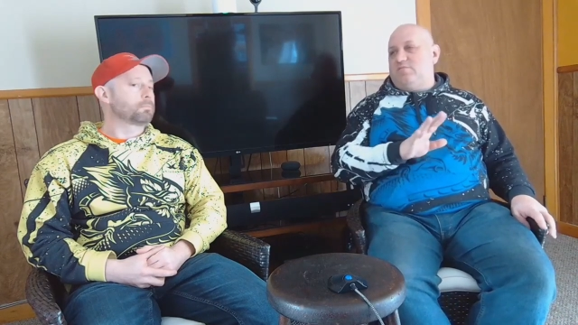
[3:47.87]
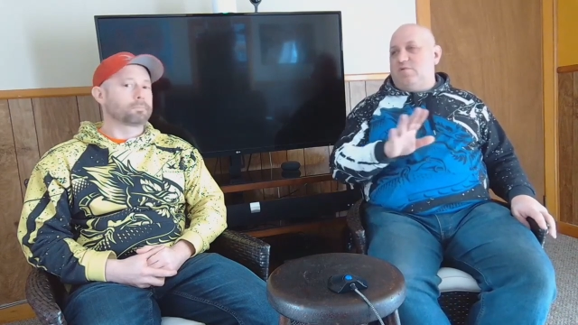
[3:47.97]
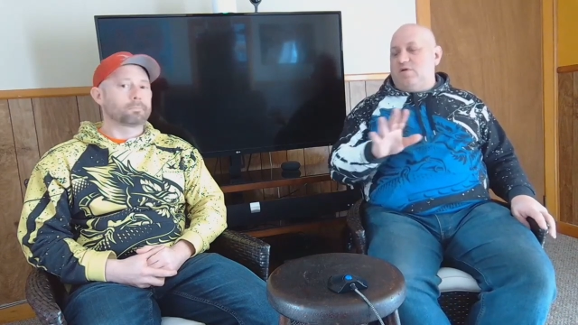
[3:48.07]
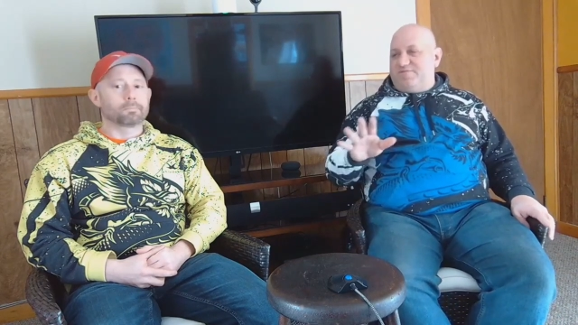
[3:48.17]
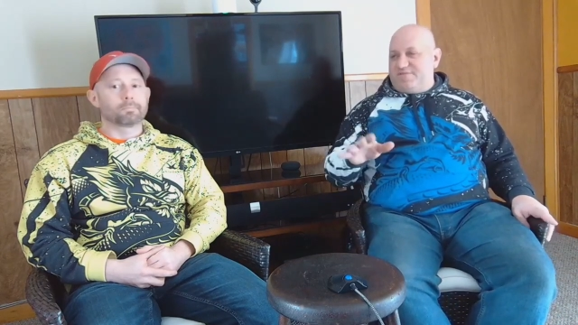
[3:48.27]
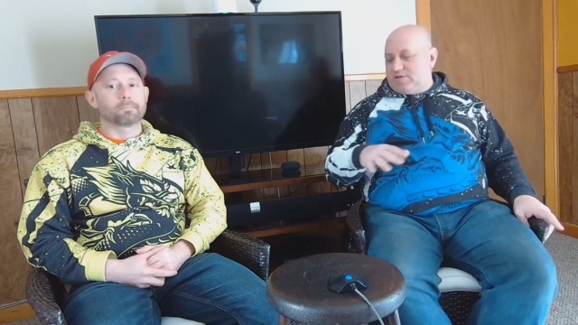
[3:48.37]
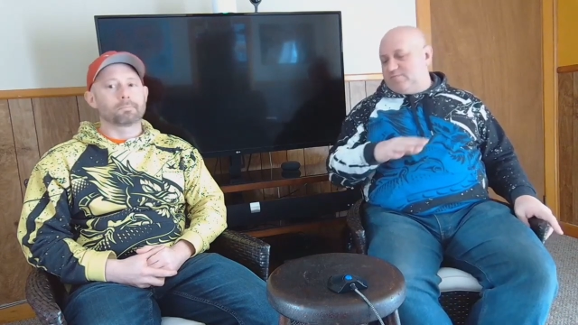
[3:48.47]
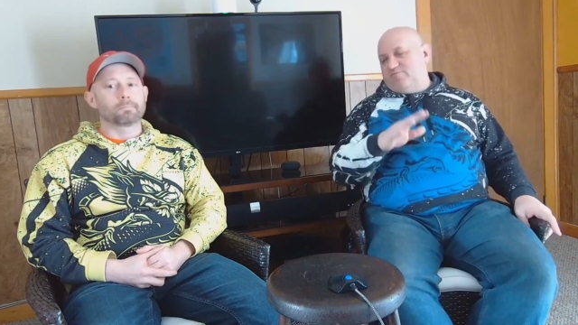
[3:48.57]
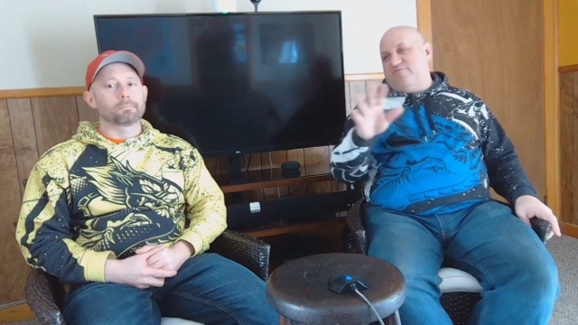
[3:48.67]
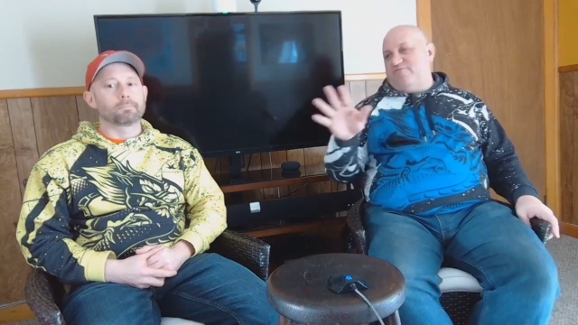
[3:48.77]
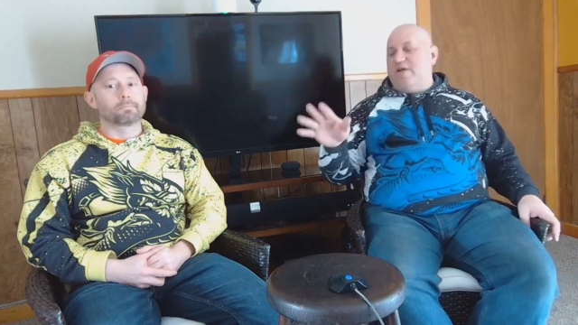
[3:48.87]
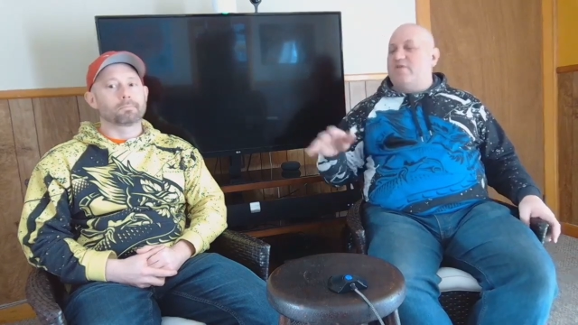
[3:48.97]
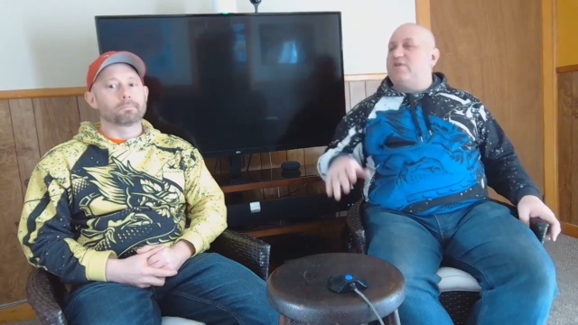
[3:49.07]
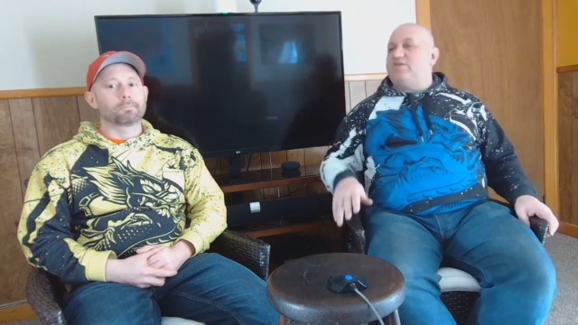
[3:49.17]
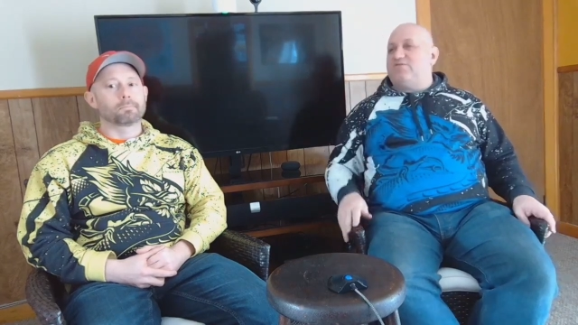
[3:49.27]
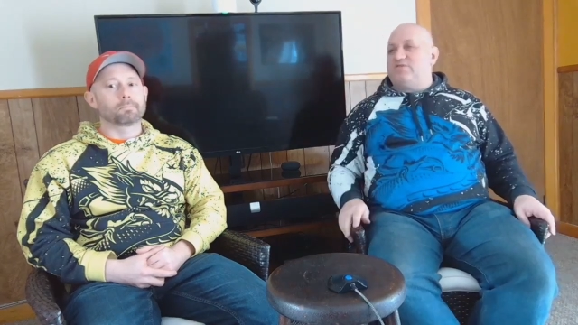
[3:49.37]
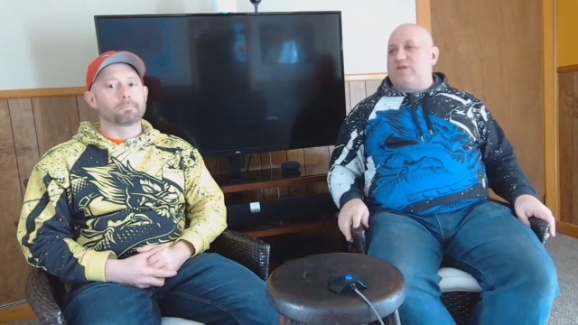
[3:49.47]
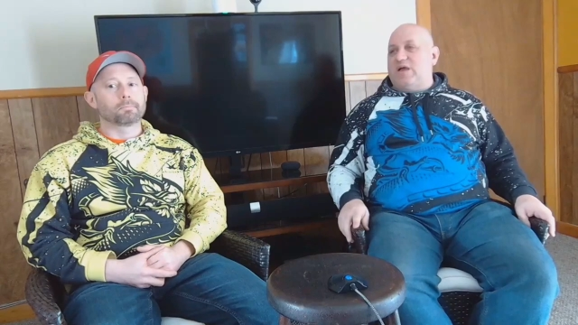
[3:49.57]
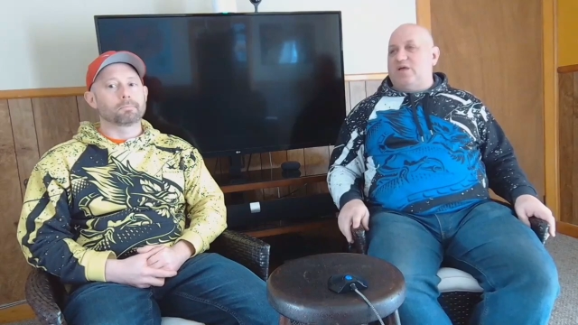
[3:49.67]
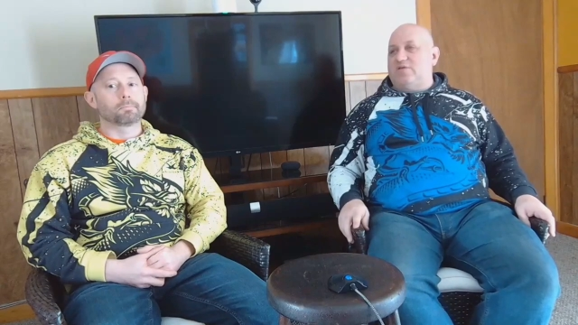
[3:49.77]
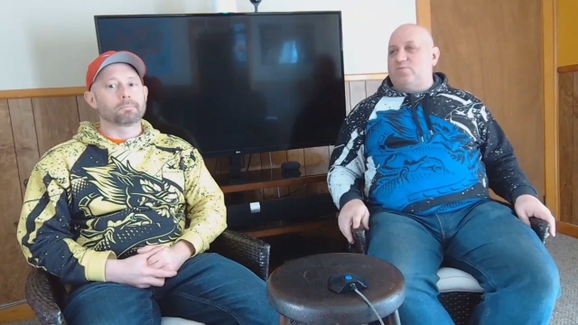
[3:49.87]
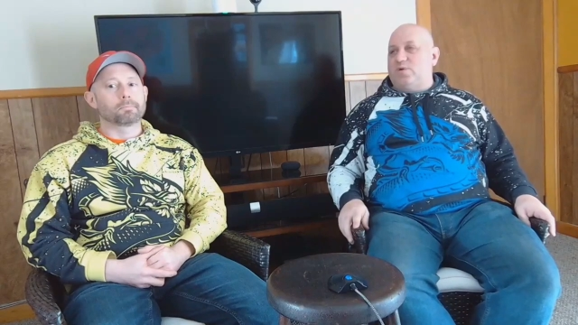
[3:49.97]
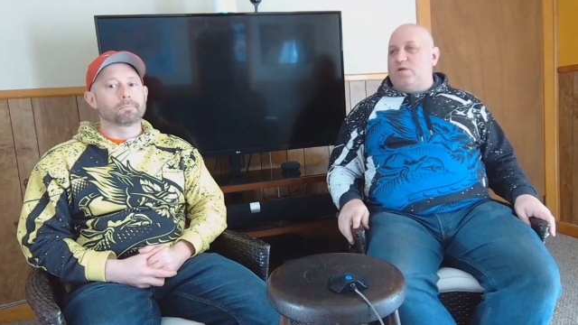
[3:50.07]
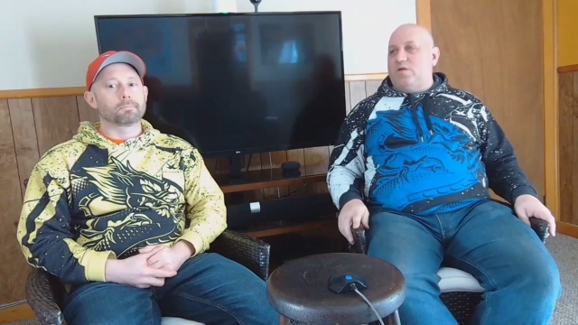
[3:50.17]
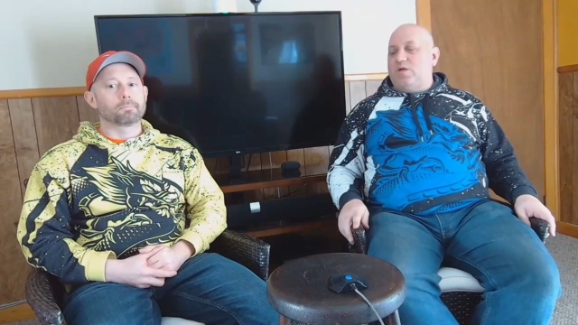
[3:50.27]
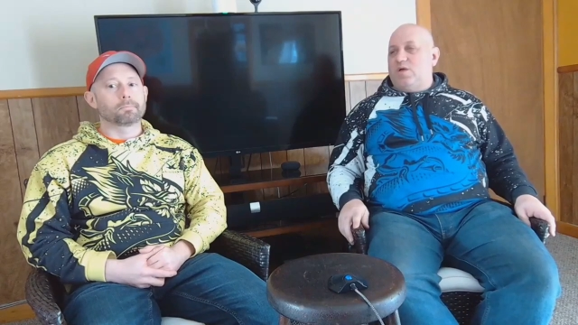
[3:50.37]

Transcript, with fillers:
Speaker 1: of some various different styles will